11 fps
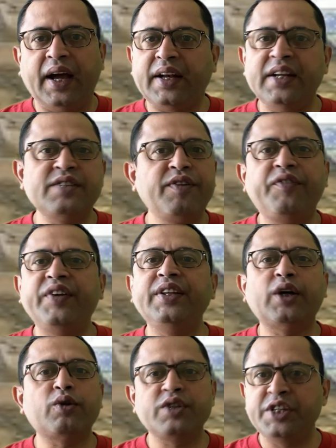at least
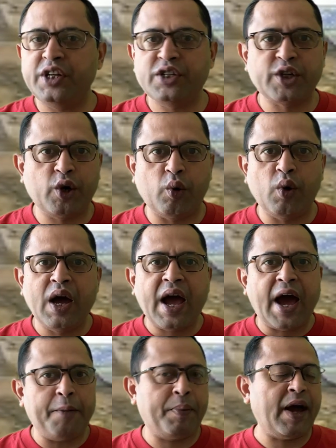15,000 years ago
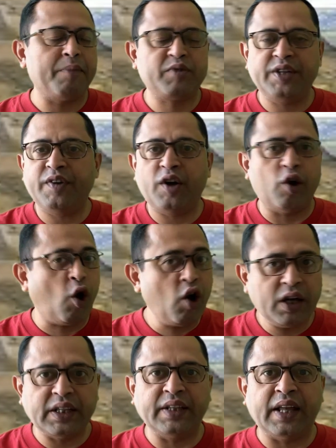and perhaps even
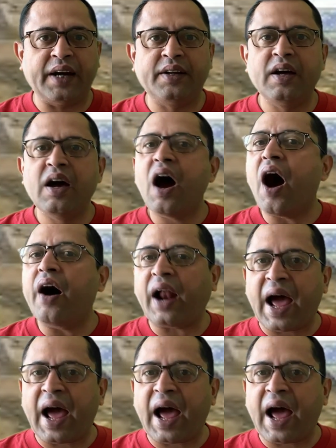longer than that, our